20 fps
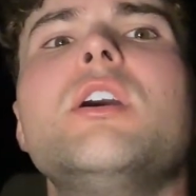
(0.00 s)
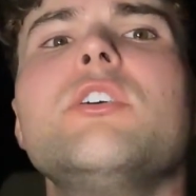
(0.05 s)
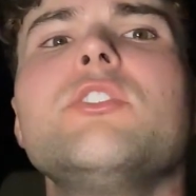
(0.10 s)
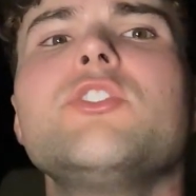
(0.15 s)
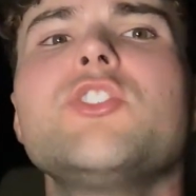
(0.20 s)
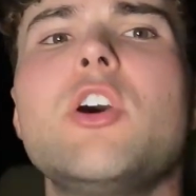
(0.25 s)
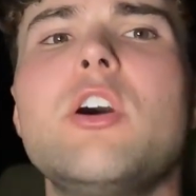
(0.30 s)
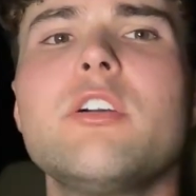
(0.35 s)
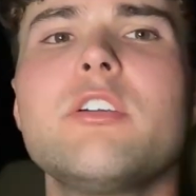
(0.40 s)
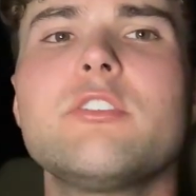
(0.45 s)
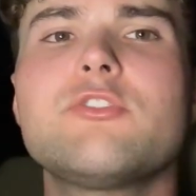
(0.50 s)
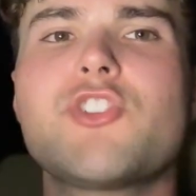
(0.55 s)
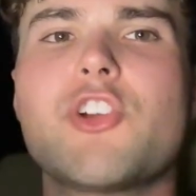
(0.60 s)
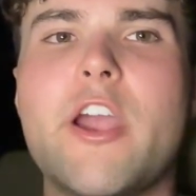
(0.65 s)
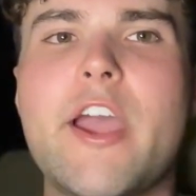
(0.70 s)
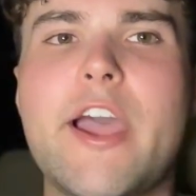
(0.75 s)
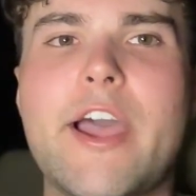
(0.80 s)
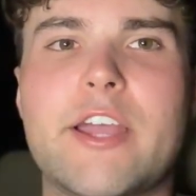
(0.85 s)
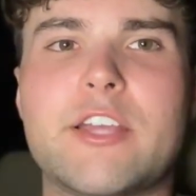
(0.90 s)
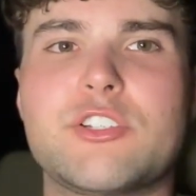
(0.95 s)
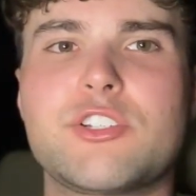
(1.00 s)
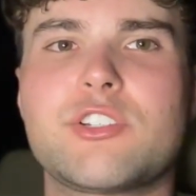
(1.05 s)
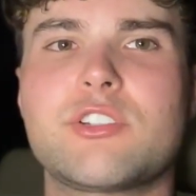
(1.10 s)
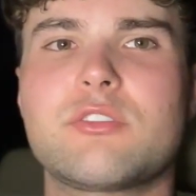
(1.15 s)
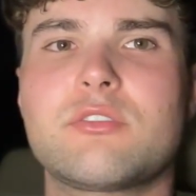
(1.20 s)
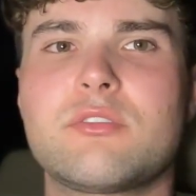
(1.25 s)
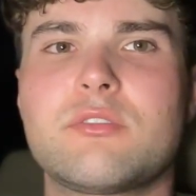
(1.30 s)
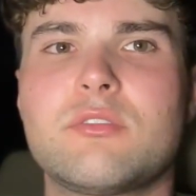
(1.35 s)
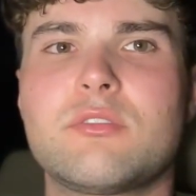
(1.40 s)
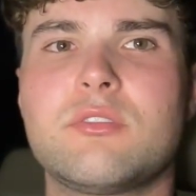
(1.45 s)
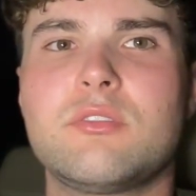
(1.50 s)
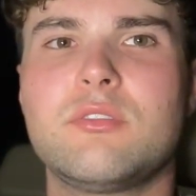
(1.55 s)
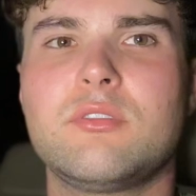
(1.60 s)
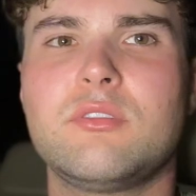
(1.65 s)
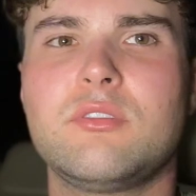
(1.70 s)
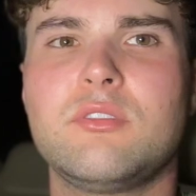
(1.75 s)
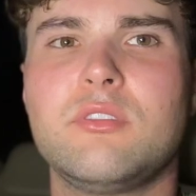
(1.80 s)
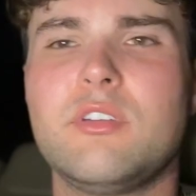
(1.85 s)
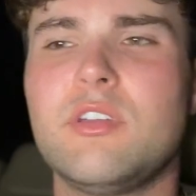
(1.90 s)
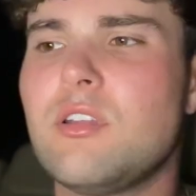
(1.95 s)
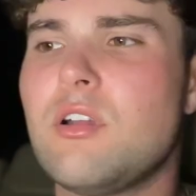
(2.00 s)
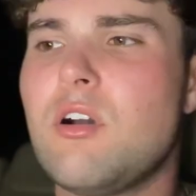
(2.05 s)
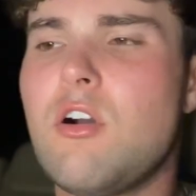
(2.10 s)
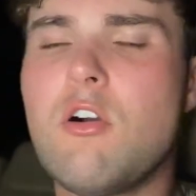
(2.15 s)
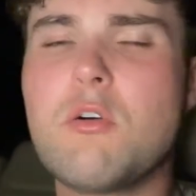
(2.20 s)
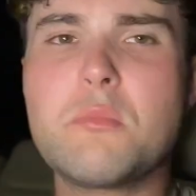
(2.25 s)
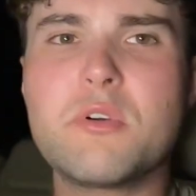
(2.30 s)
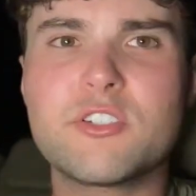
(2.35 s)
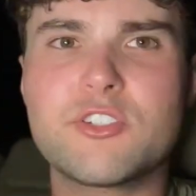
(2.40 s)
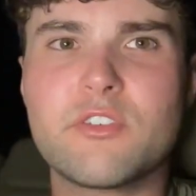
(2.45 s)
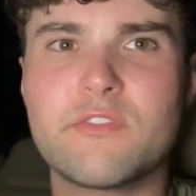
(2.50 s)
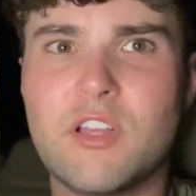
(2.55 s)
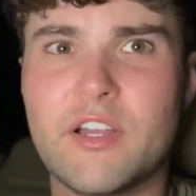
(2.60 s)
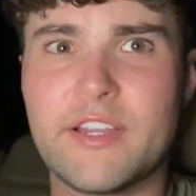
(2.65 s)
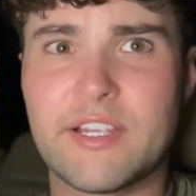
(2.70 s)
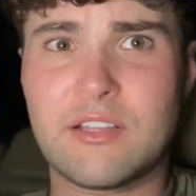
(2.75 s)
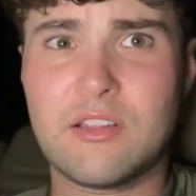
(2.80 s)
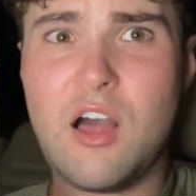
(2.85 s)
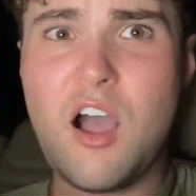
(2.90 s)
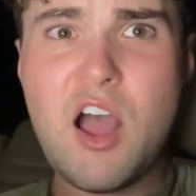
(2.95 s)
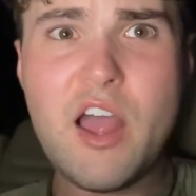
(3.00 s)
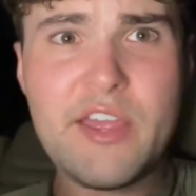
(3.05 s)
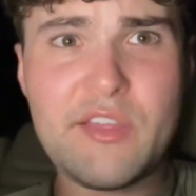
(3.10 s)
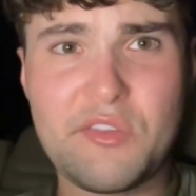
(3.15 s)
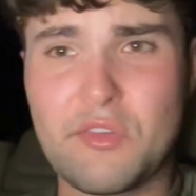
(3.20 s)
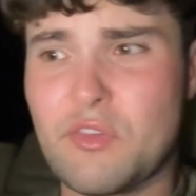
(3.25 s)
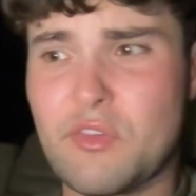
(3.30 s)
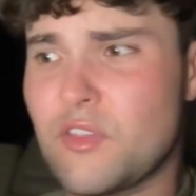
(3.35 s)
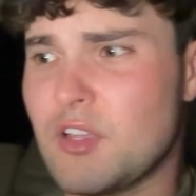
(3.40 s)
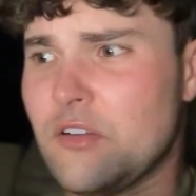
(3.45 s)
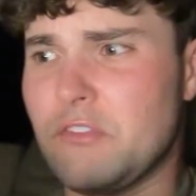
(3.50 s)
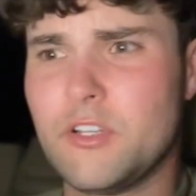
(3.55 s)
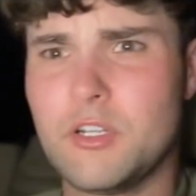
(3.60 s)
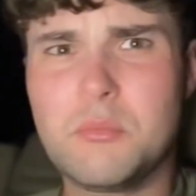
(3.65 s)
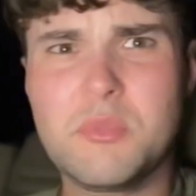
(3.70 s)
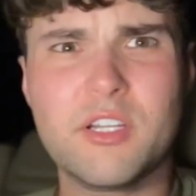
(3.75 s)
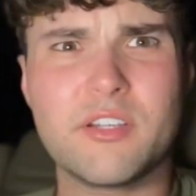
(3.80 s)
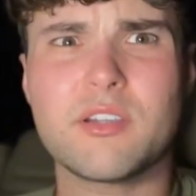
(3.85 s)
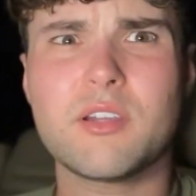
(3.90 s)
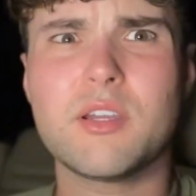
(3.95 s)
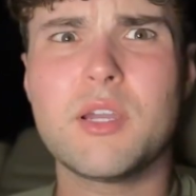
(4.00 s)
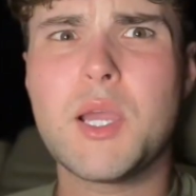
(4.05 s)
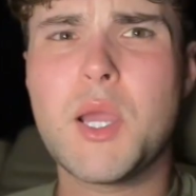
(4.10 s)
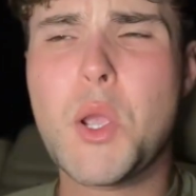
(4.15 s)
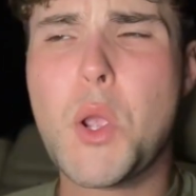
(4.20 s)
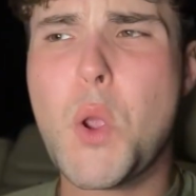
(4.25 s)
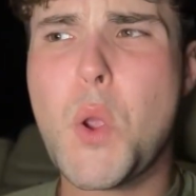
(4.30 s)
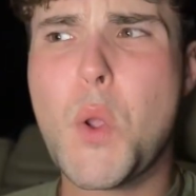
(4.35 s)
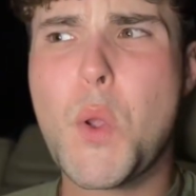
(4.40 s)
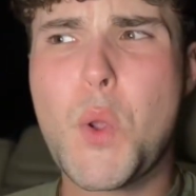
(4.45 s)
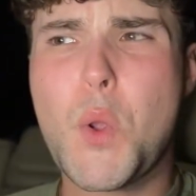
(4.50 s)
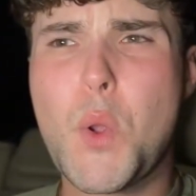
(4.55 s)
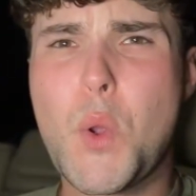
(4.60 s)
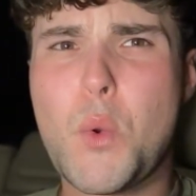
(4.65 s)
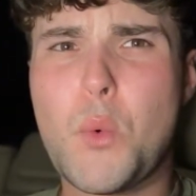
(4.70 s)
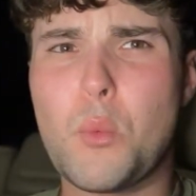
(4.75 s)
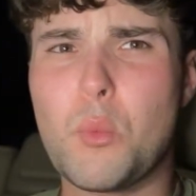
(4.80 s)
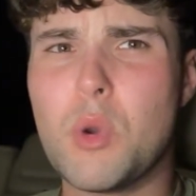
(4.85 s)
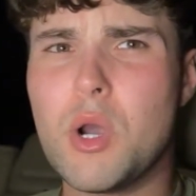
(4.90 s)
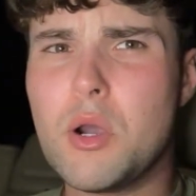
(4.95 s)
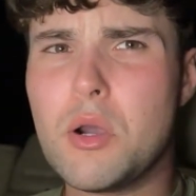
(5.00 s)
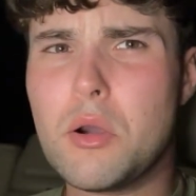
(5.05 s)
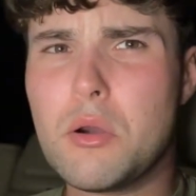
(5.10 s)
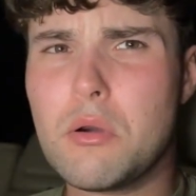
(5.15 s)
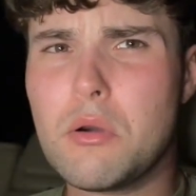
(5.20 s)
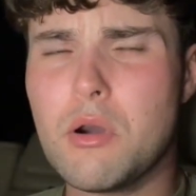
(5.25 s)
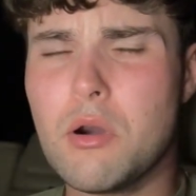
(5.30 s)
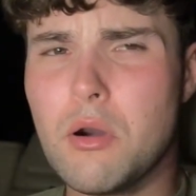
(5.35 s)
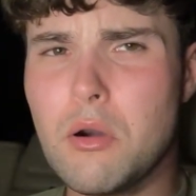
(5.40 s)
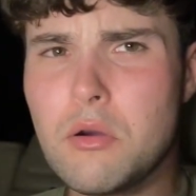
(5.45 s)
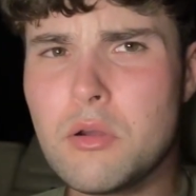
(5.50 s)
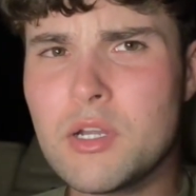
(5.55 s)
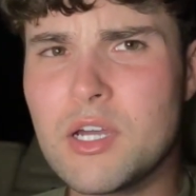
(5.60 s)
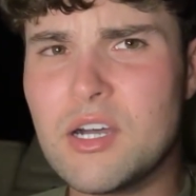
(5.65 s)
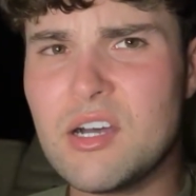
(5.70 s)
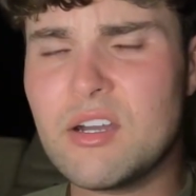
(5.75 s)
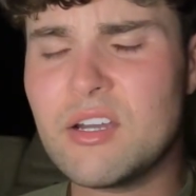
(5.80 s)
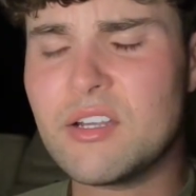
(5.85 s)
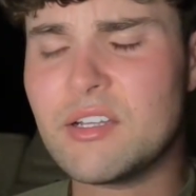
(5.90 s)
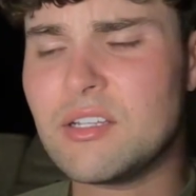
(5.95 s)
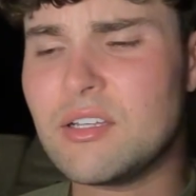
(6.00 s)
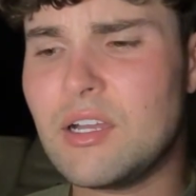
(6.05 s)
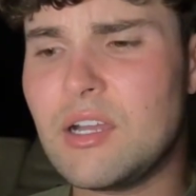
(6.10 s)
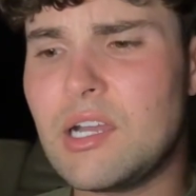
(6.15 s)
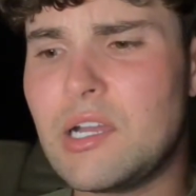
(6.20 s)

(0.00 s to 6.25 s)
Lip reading: talking trash and a whole bunch of like lies and stuff. And I'm like, well, hold on.